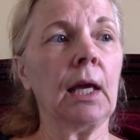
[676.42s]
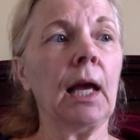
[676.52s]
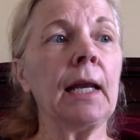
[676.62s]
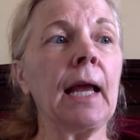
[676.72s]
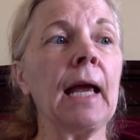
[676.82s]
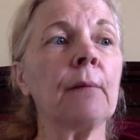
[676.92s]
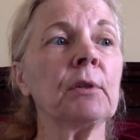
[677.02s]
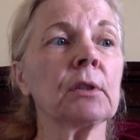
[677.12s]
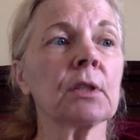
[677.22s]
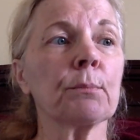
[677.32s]
An
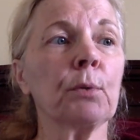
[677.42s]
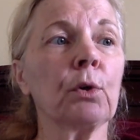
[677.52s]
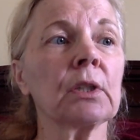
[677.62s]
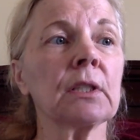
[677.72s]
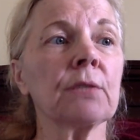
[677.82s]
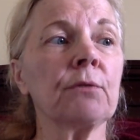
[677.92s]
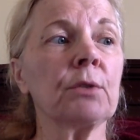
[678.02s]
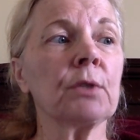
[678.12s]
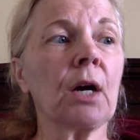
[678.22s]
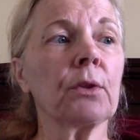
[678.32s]
ambulance pulled into
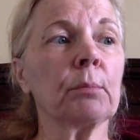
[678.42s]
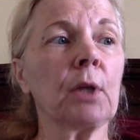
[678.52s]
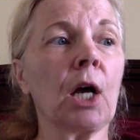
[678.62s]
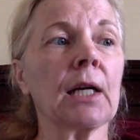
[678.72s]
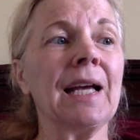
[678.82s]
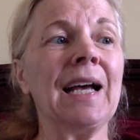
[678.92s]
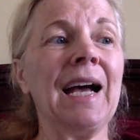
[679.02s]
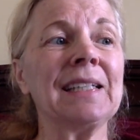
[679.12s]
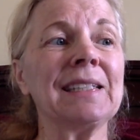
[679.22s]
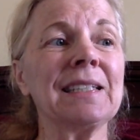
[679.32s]
view down the block,
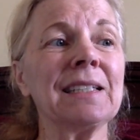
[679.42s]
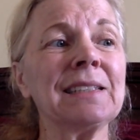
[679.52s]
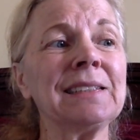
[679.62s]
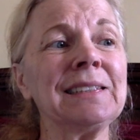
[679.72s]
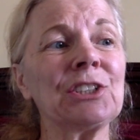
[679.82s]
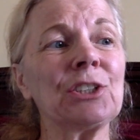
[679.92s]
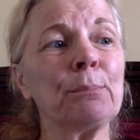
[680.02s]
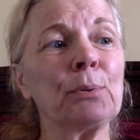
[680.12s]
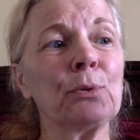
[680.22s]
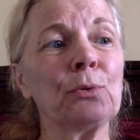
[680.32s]
a dingy
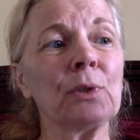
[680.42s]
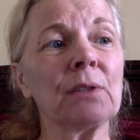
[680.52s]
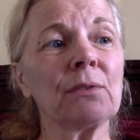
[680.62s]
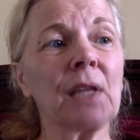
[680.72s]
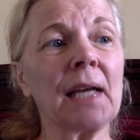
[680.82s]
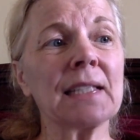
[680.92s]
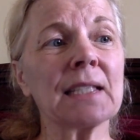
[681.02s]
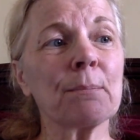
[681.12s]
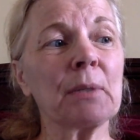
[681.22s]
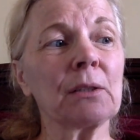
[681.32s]
pool of light
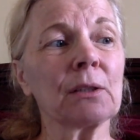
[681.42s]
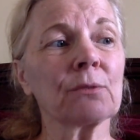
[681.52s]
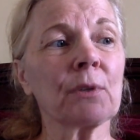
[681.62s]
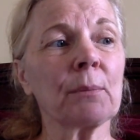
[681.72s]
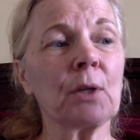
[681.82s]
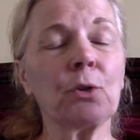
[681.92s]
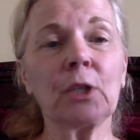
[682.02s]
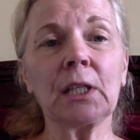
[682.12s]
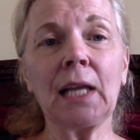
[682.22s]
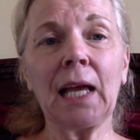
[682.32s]
spilled from the
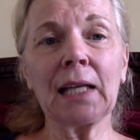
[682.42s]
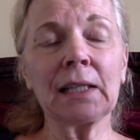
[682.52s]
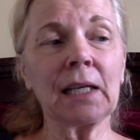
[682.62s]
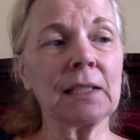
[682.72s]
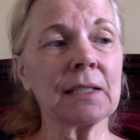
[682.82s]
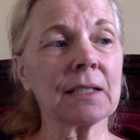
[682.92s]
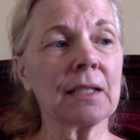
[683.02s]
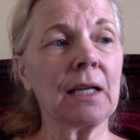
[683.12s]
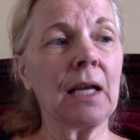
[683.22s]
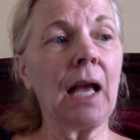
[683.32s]
hooded headlights.
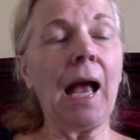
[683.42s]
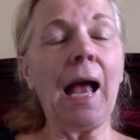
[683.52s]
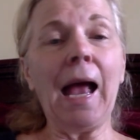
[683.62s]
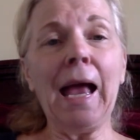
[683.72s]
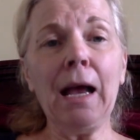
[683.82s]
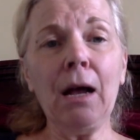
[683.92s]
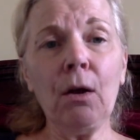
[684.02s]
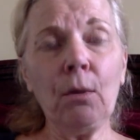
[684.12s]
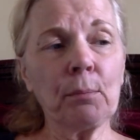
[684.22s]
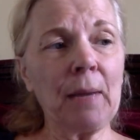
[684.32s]

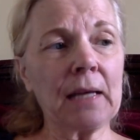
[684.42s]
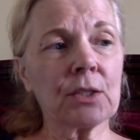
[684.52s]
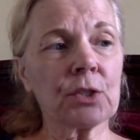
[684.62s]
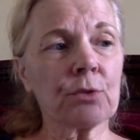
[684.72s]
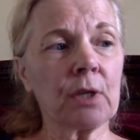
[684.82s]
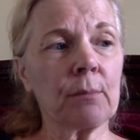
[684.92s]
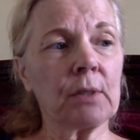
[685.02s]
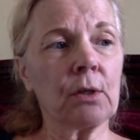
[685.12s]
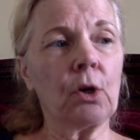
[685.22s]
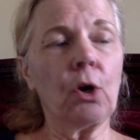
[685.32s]
Help! Matt screamed.
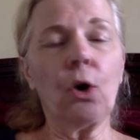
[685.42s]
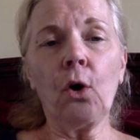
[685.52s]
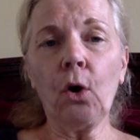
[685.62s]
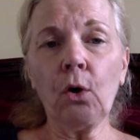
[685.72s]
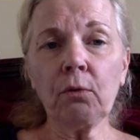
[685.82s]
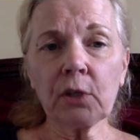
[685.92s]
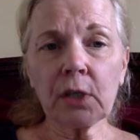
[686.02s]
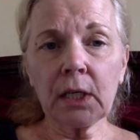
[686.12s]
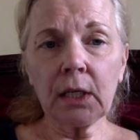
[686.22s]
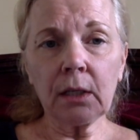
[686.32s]
Over
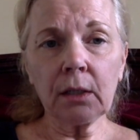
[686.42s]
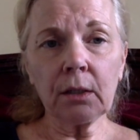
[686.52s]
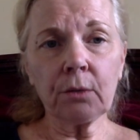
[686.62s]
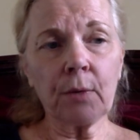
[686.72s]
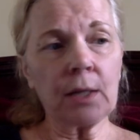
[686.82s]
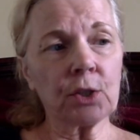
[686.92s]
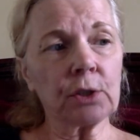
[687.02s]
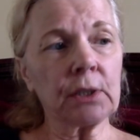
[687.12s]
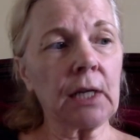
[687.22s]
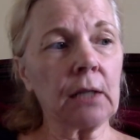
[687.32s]
here,
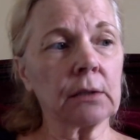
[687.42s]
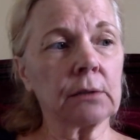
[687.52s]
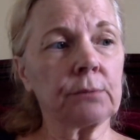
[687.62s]
Rachel yelled.